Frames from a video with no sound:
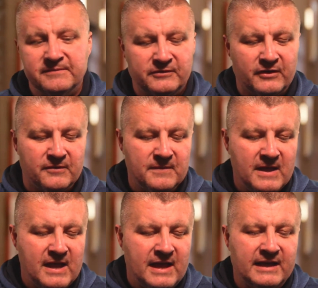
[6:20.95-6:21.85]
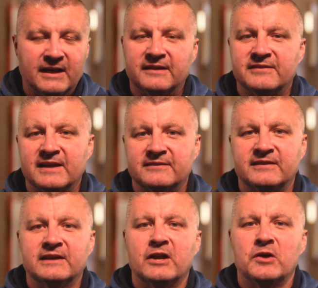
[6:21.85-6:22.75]
So, hey guys, that's
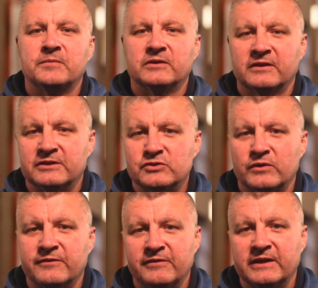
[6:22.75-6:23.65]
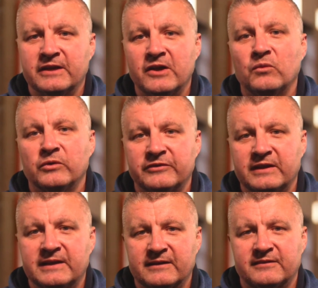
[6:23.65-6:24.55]
it. Hope you enjoyed the video. We'll see you
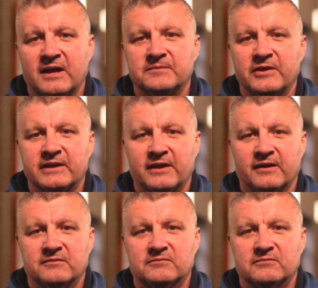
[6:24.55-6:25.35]
next time. Take care.